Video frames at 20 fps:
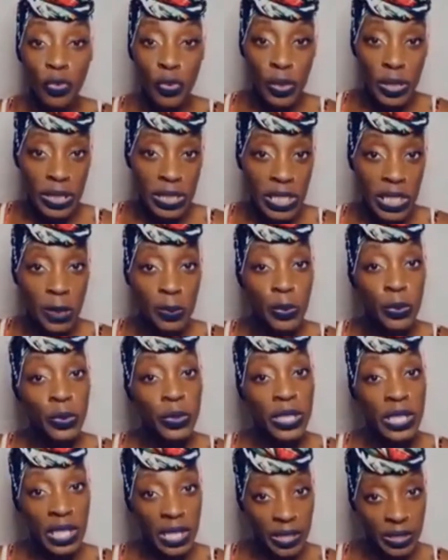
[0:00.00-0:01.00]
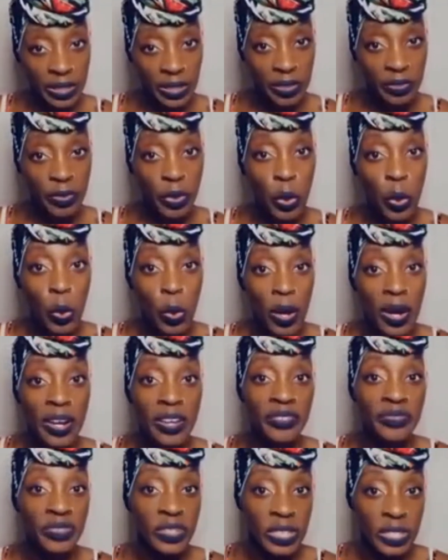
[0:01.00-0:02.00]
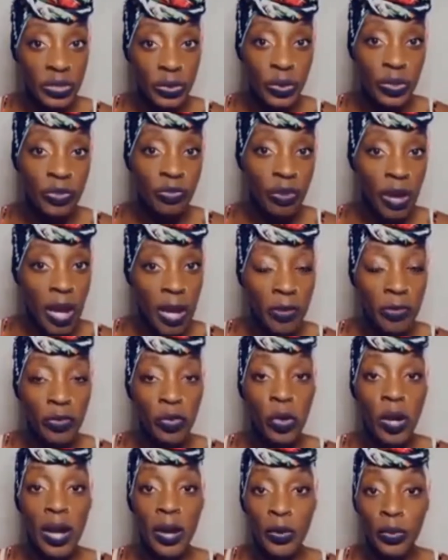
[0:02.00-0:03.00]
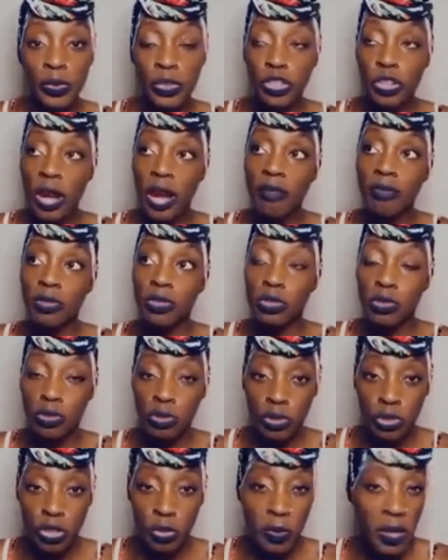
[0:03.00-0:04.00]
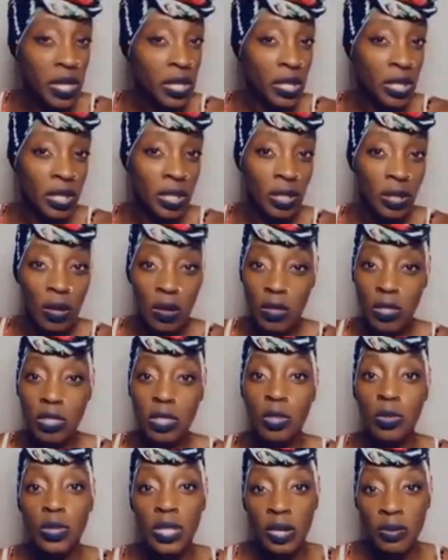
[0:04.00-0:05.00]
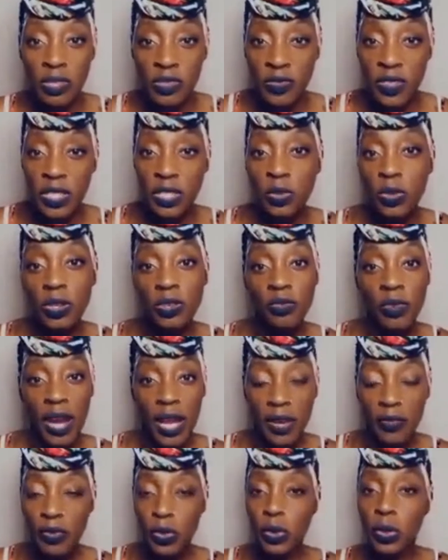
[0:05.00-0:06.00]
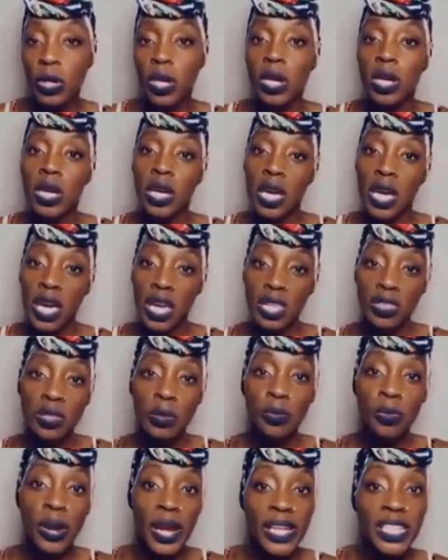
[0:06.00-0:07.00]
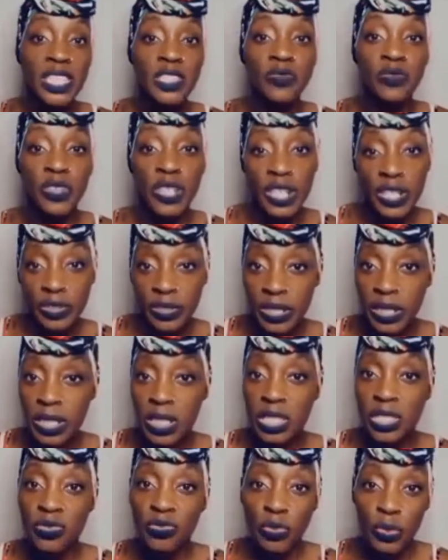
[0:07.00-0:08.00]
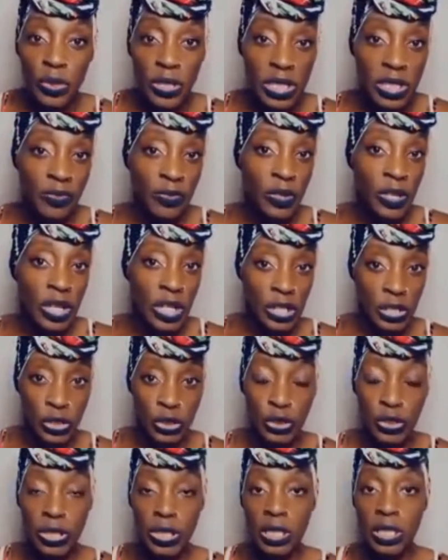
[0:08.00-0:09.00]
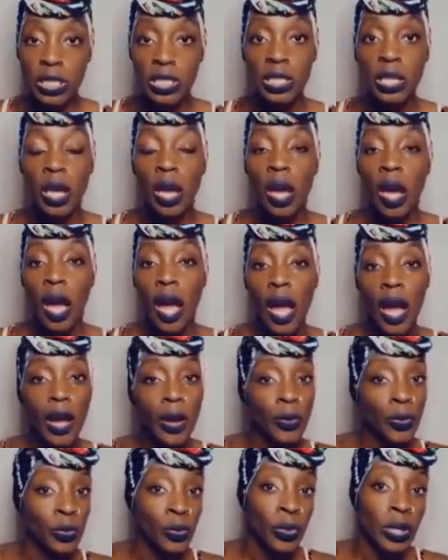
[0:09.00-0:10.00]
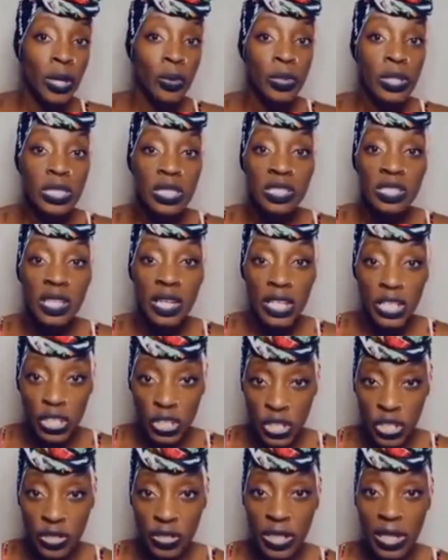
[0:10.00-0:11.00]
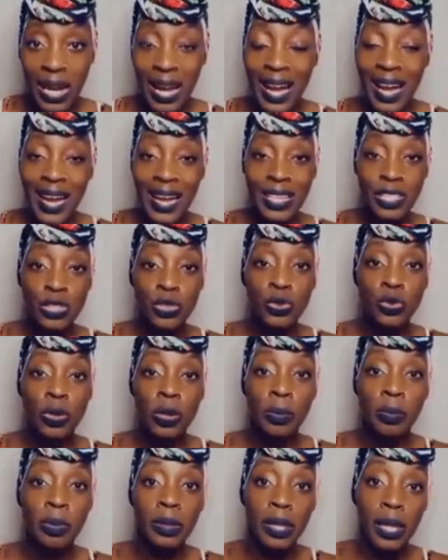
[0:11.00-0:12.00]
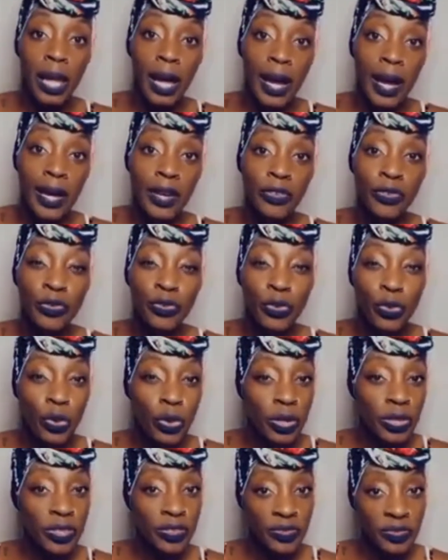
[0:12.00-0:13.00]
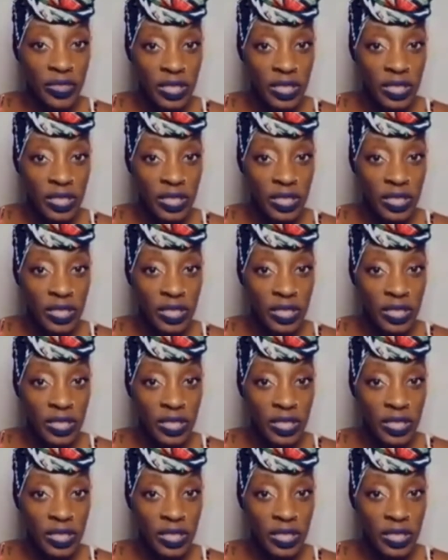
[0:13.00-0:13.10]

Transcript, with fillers: For example, Kenya required visa on arrival. I traveled to Jamaica also, that was visa on arrival and the price varies for different countries. I, when I went to Nigeria, I had to apply for the